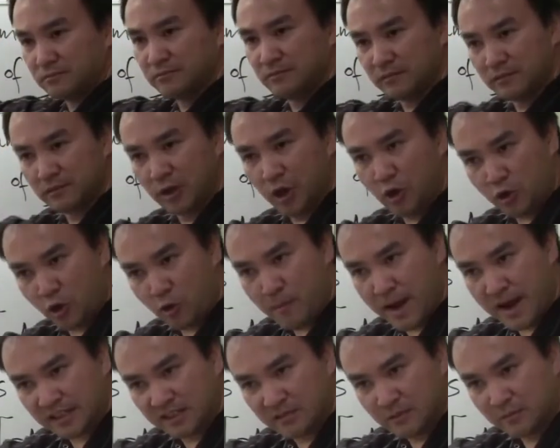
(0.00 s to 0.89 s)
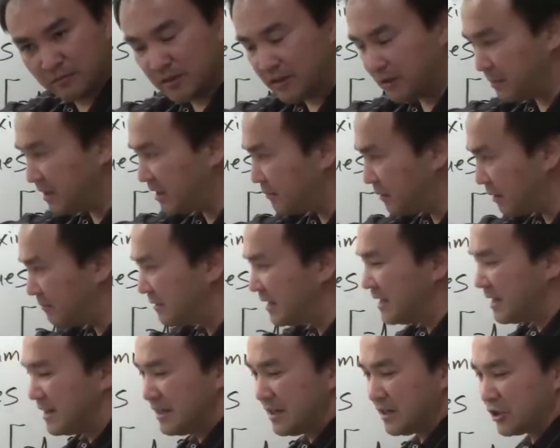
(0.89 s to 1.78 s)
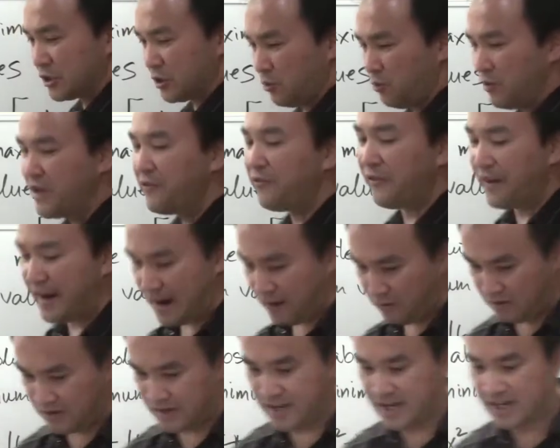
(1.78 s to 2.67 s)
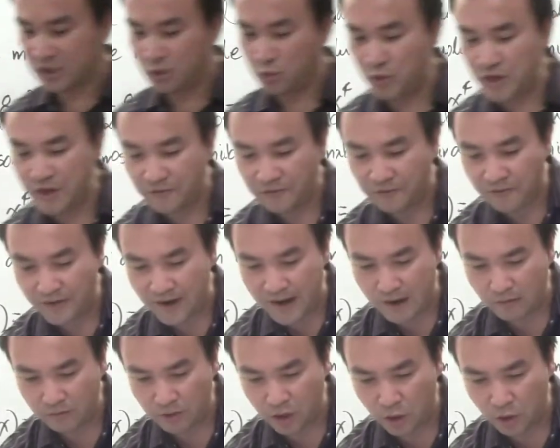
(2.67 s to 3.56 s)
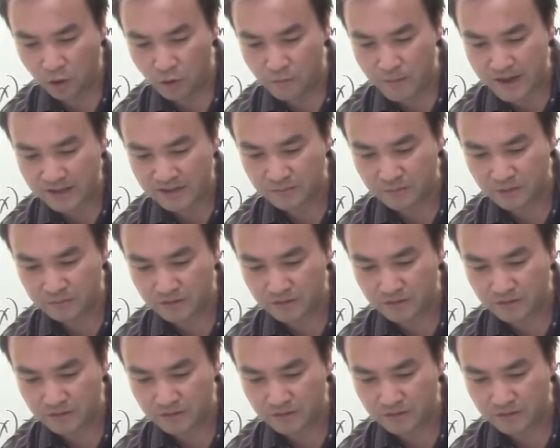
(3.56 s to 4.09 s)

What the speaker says: local maximum and minimum. So we found, yes, we found local maximum and